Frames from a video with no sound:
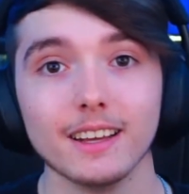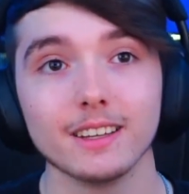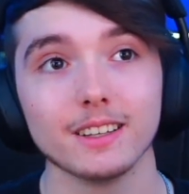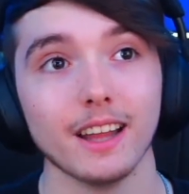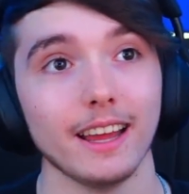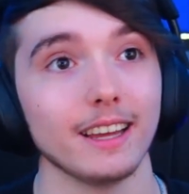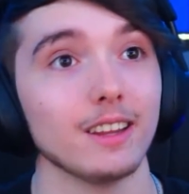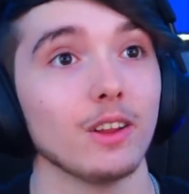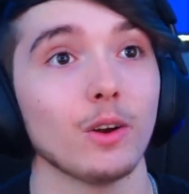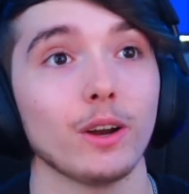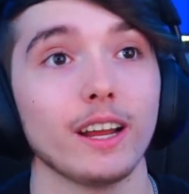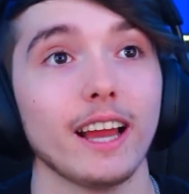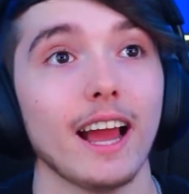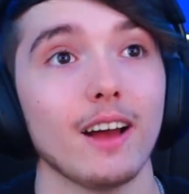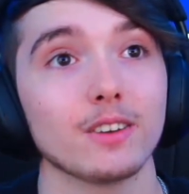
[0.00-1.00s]
Like
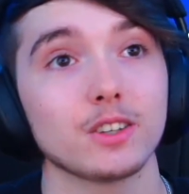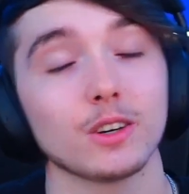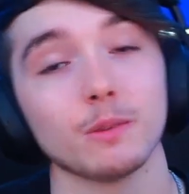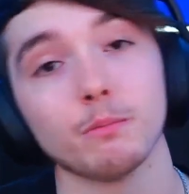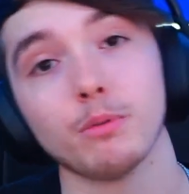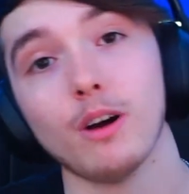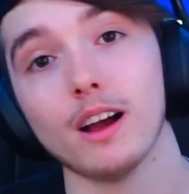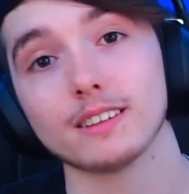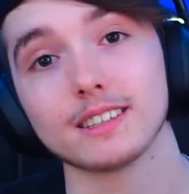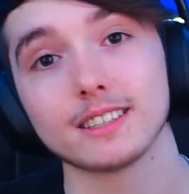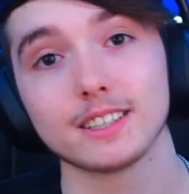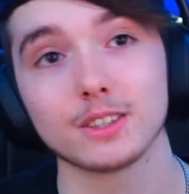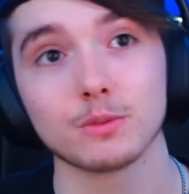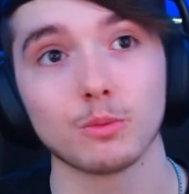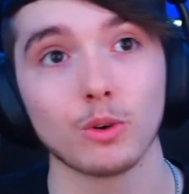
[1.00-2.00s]
learning how certain
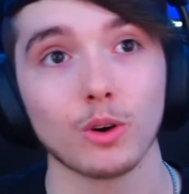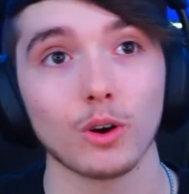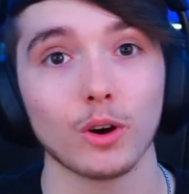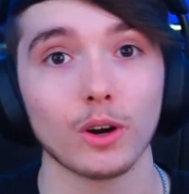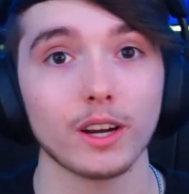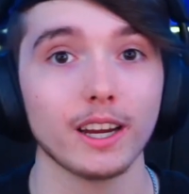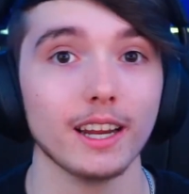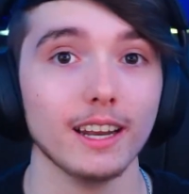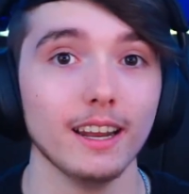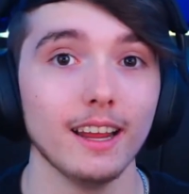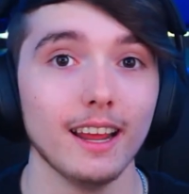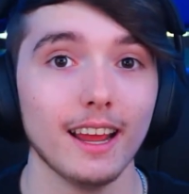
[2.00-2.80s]
processes work and